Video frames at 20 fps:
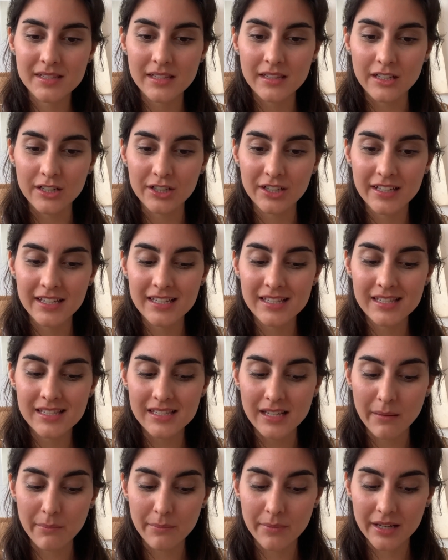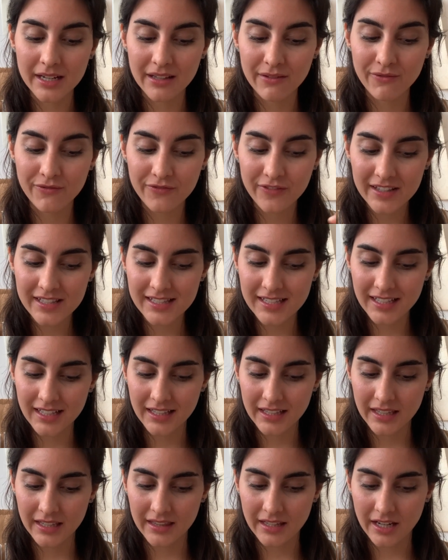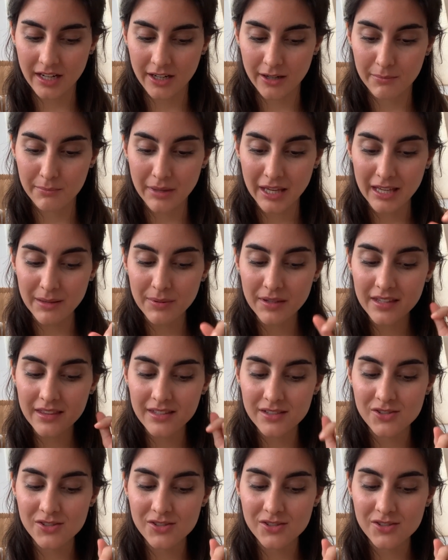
there is somebody physically there, maybe the